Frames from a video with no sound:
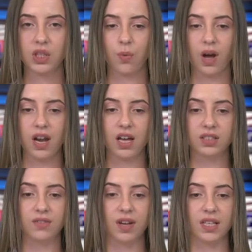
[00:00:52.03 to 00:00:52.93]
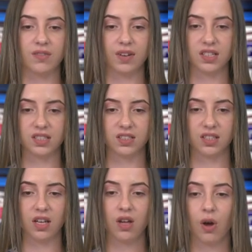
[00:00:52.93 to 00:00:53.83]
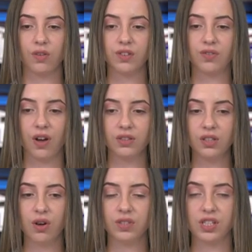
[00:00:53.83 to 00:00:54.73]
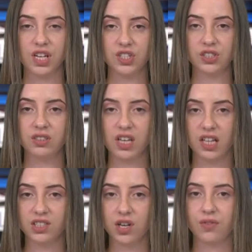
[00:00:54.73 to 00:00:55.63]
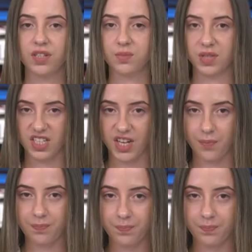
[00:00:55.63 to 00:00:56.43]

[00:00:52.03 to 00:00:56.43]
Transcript: the 100th anniversary of the founding of the National Gallery of Armenia.